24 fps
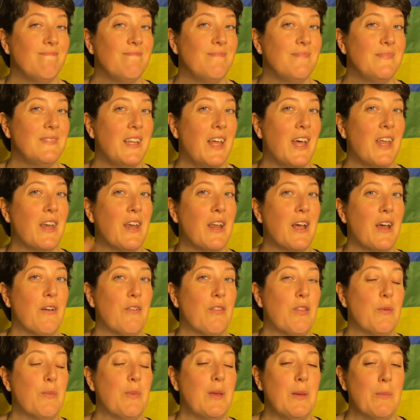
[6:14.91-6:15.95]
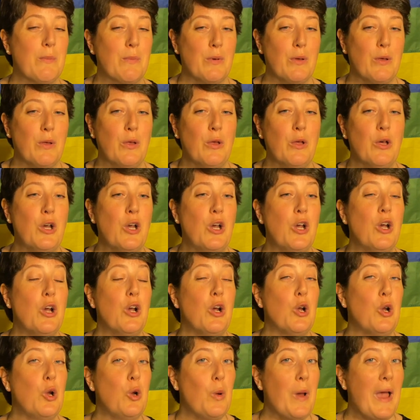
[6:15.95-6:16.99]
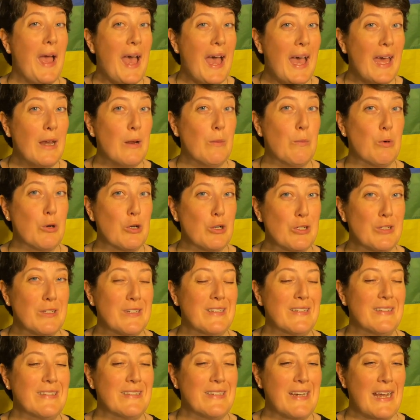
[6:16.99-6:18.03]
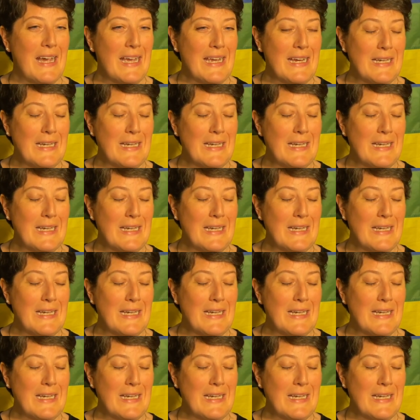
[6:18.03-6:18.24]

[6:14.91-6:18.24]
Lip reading: None of the people who had abortions died.